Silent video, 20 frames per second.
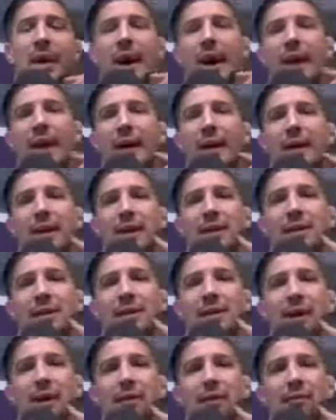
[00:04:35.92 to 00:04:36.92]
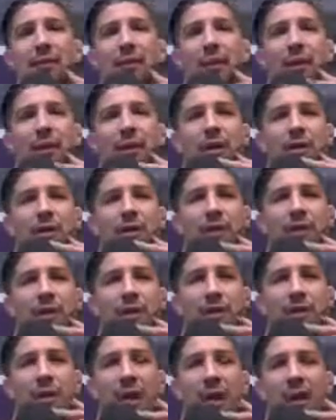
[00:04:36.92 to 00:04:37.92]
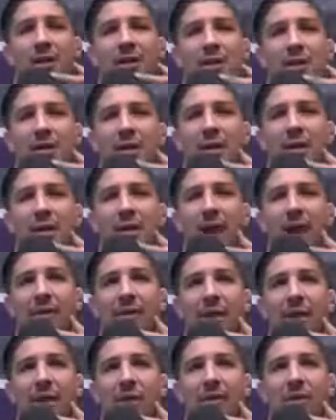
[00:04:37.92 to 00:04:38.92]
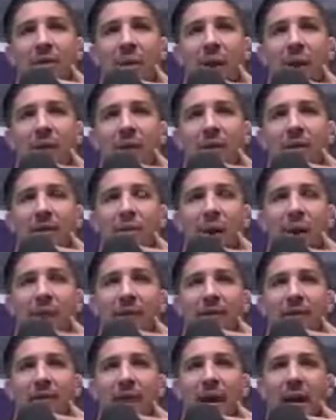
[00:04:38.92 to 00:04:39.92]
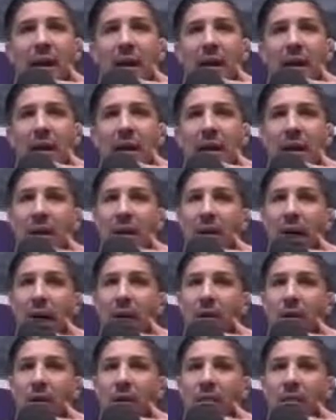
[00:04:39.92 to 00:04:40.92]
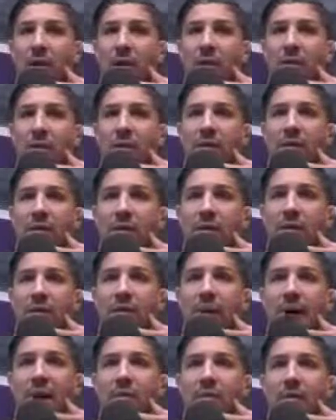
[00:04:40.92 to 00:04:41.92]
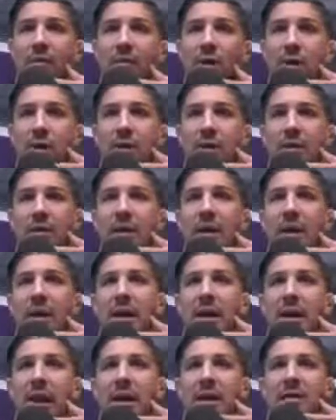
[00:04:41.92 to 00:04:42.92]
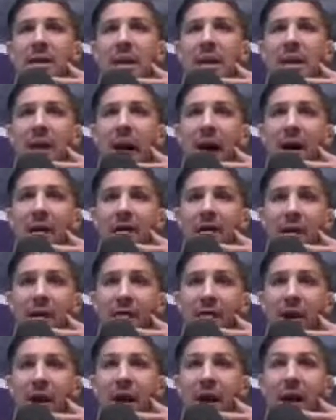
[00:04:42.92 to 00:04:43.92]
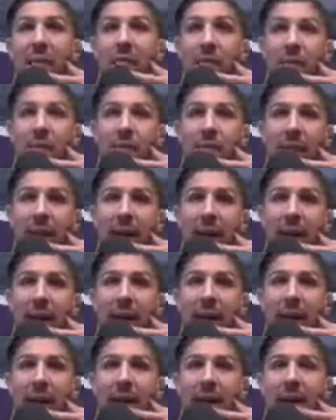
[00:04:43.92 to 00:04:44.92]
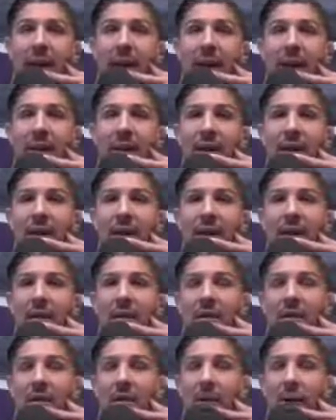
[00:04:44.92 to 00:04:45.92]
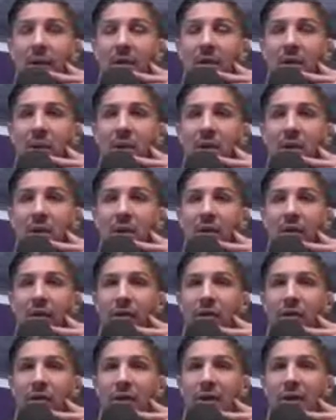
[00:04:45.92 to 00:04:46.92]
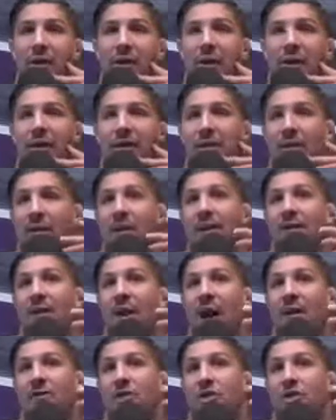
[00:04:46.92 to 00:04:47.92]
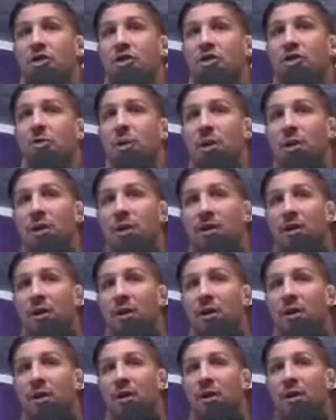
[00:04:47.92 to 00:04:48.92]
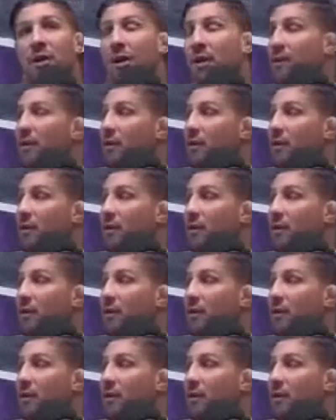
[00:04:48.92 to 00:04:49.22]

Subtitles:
Yeah, for Dos Anjos, I think it's his way of saying I don't want to fuck with 55 anymore because he lost Eddie Alvarez, right? He got murked by Eddie, and then he gets dismantled by Tony Ferguson. 55 is just too much of a